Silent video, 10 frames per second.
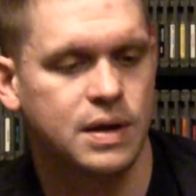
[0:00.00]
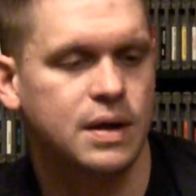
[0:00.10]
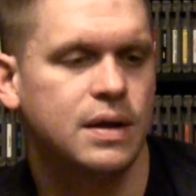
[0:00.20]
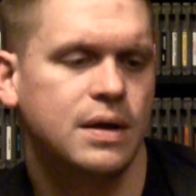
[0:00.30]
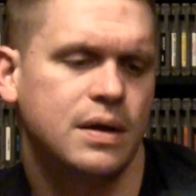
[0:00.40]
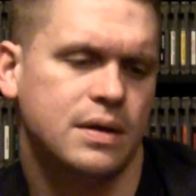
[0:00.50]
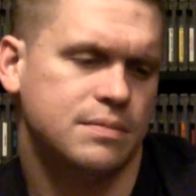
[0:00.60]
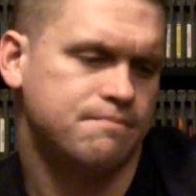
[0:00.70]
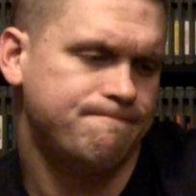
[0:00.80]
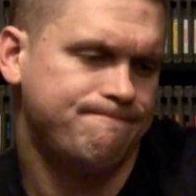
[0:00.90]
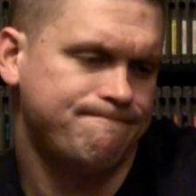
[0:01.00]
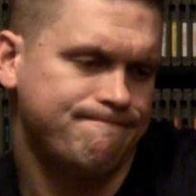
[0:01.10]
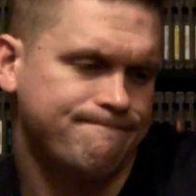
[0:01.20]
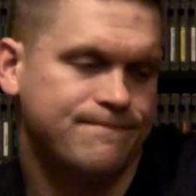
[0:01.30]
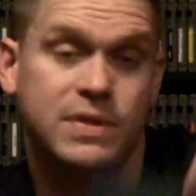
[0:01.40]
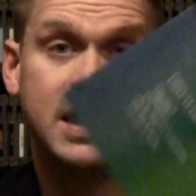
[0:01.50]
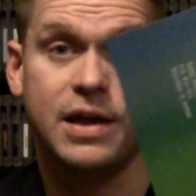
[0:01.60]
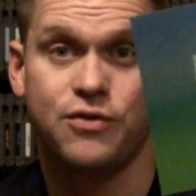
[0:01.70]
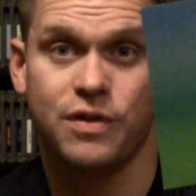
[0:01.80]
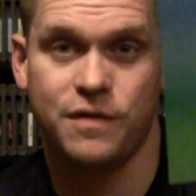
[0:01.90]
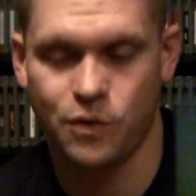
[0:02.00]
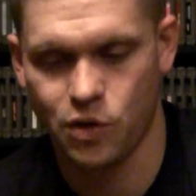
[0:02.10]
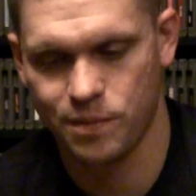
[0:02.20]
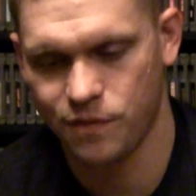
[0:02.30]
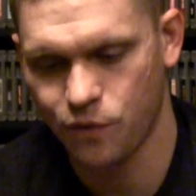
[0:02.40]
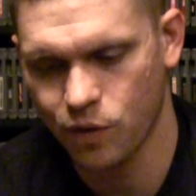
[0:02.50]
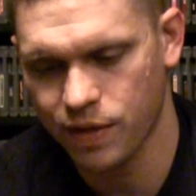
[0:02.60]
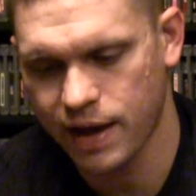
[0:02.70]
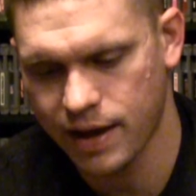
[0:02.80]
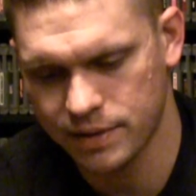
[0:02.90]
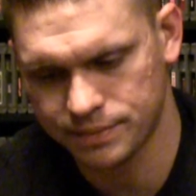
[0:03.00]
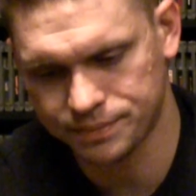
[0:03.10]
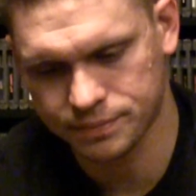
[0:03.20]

The entry form for that,